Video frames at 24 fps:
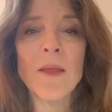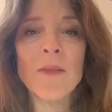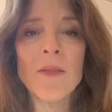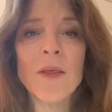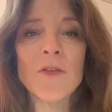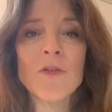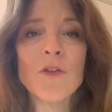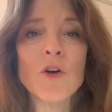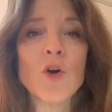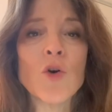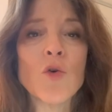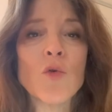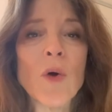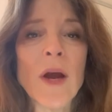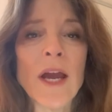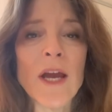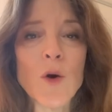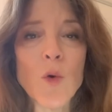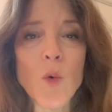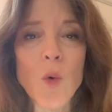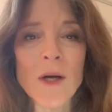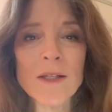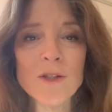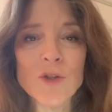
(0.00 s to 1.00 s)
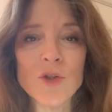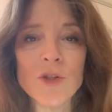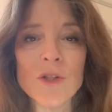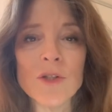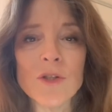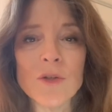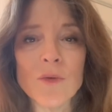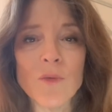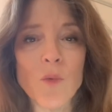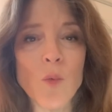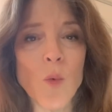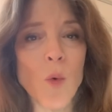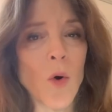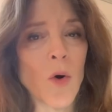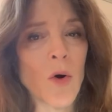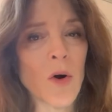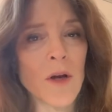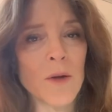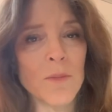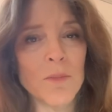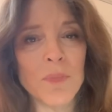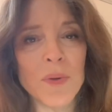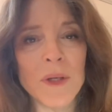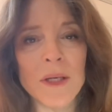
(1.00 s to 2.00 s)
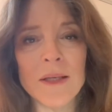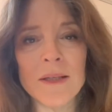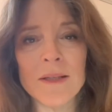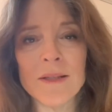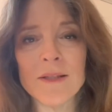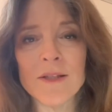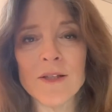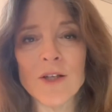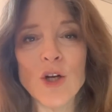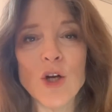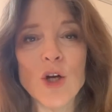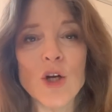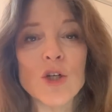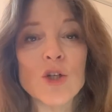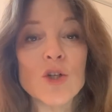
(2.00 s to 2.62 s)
that the great questions of war and peace